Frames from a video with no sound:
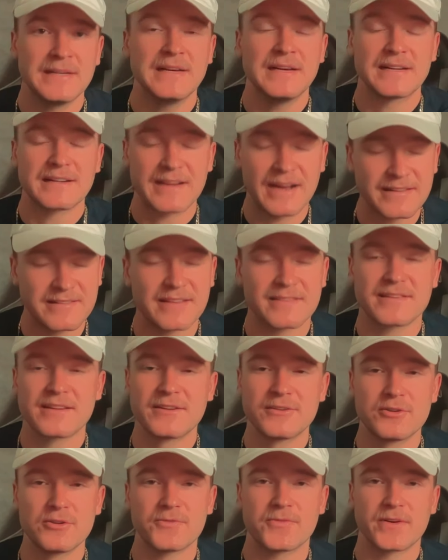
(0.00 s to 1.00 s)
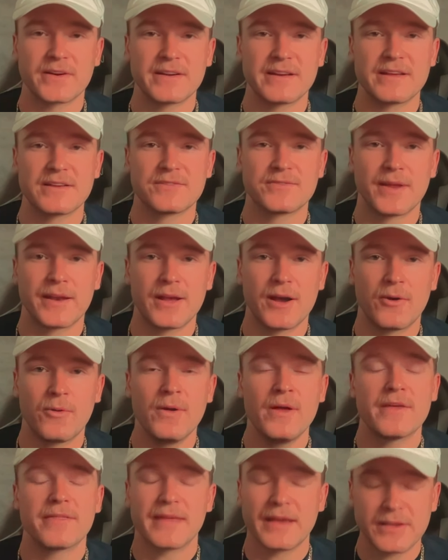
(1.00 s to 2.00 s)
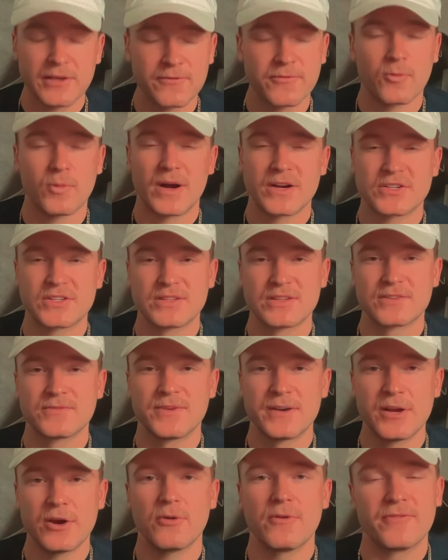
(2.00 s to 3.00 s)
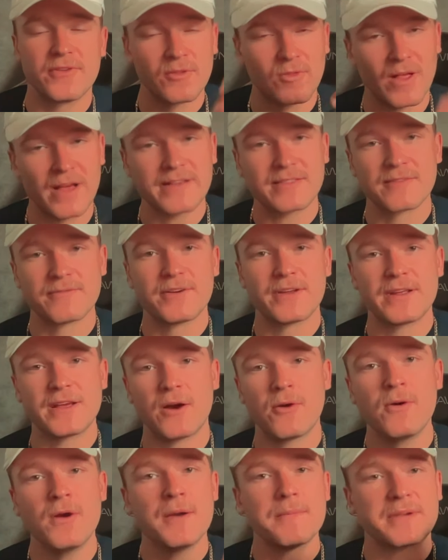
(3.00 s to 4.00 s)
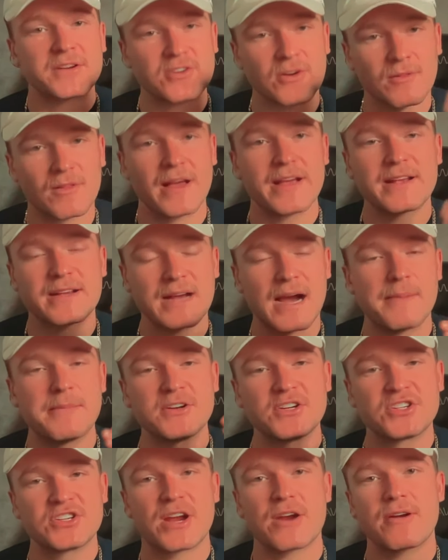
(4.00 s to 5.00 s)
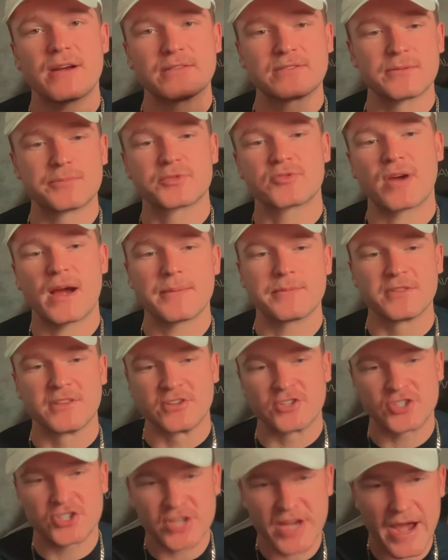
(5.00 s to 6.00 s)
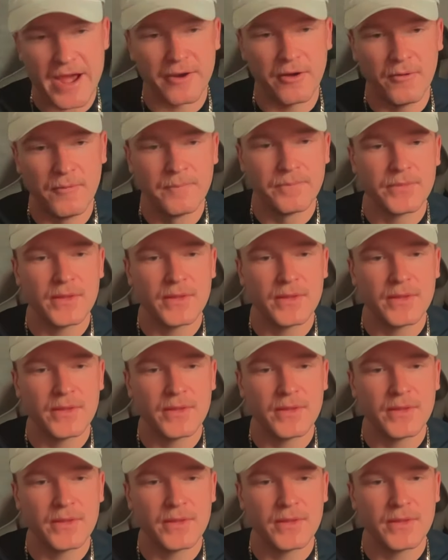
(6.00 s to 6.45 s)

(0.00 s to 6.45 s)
Guys, that's going to do it for today's video. Thank you for watching this video. If you like the video, make sure to like, comment, share, and subscribe to the channel.